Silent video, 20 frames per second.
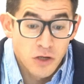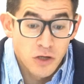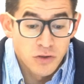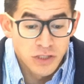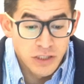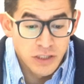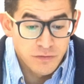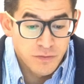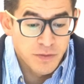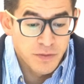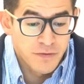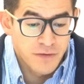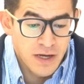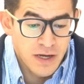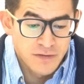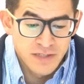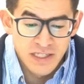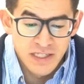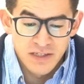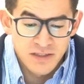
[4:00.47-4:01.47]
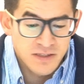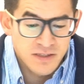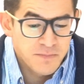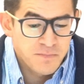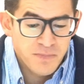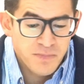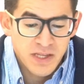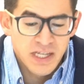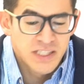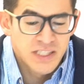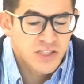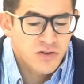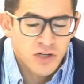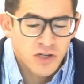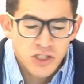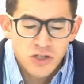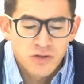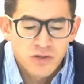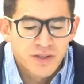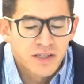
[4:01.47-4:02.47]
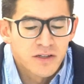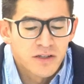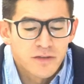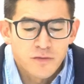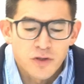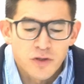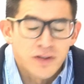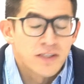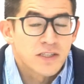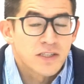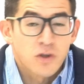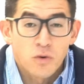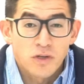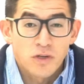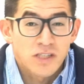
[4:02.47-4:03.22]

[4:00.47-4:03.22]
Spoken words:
and pedagogy from the 5Ds. Instructional delivery,